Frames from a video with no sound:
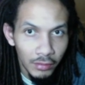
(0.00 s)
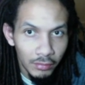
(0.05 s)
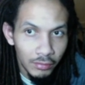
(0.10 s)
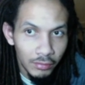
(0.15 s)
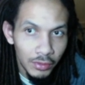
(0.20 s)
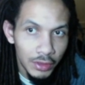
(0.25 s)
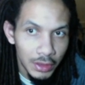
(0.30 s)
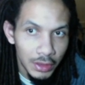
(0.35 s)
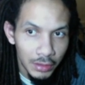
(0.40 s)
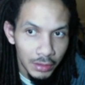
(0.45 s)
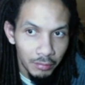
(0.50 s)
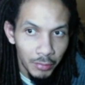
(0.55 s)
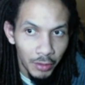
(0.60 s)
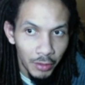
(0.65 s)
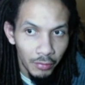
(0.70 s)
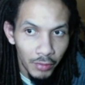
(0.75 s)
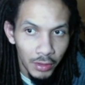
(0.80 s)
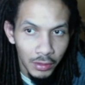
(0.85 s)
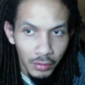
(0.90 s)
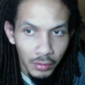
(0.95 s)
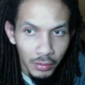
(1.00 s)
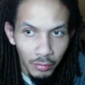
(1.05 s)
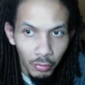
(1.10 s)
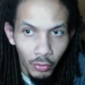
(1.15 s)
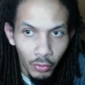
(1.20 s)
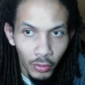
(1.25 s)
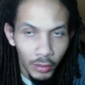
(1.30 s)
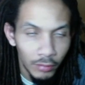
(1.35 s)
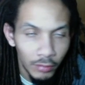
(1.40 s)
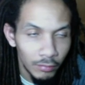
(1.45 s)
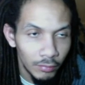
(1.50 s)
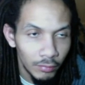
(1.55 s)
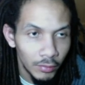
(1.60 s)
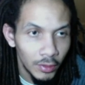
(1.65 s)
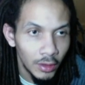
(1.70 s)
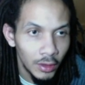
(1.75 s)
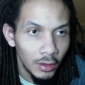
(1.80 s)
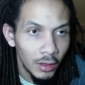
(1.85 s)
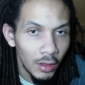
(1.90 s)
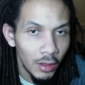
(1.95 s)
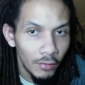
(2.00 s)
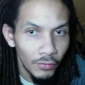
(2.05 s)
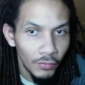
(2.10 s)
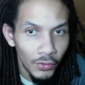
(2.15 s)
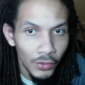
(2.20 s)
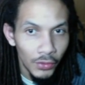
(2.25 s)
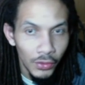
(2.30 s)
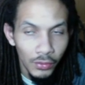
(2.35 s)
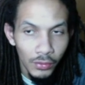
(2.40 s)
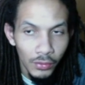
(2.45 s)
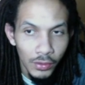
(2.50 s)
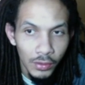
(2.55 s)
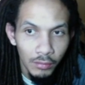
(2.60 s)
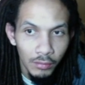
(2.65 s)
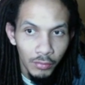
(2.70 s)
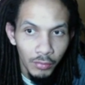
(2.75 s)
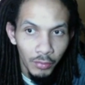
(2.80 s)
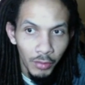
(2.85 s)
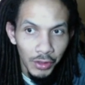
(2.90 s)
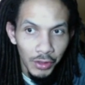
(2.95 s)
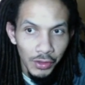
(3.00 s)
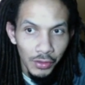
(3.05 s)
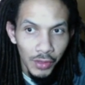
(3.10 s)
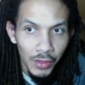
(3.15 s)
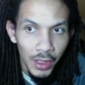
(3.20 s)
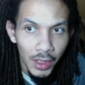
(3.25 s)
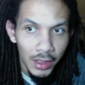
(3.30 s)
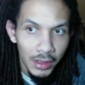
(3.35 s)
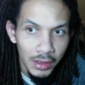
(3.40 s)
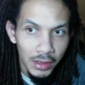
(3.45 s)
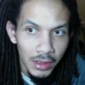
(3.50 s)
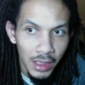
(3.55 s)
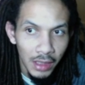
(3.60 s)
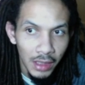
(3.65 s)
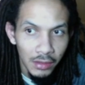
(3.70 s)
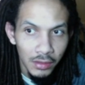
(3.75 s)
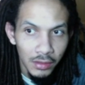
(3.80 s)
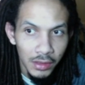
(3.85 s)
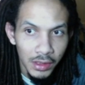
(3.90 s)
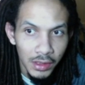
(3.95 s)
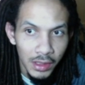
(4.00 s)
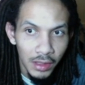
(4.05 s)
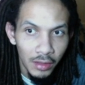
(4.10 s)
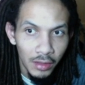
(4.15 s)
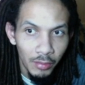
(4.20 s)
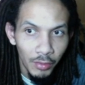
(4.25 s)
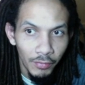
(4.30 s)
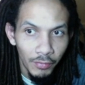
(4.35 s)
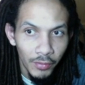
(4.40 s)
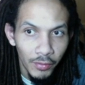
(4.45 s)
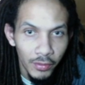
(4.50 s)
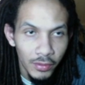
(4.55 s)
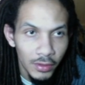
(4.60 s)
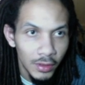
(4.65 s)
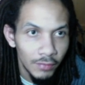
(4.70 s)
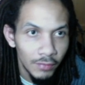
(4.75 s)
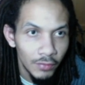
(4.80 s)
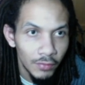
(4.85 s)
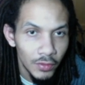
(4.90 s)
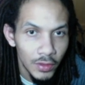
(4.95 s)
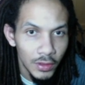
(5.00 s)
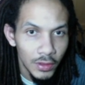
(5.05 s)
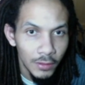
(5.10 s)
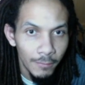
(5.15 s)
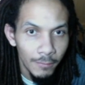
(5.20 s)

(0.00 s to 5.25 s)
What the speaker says: Just better re-entry point off of the news, but make sure that it's actually staying above those levels.